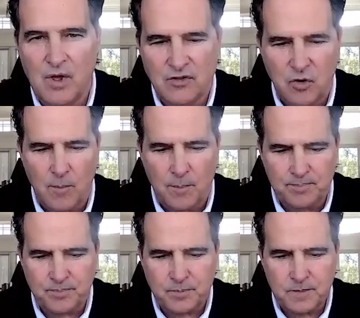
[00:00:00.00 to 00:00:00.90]

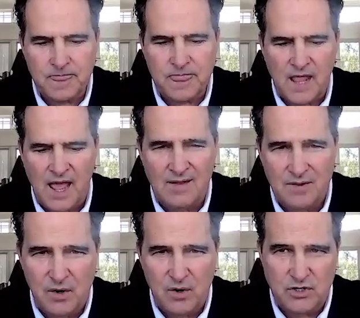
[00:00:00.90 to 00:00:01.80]
So I had
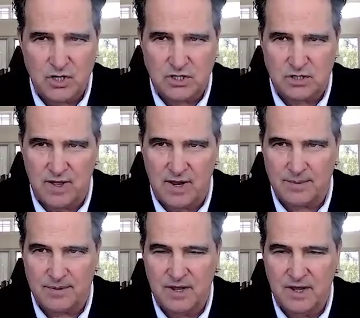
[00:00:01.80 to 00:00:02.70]
literally just
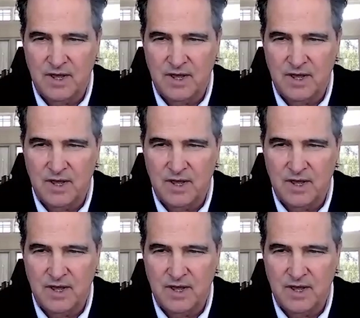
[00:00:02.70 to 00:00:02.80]
developed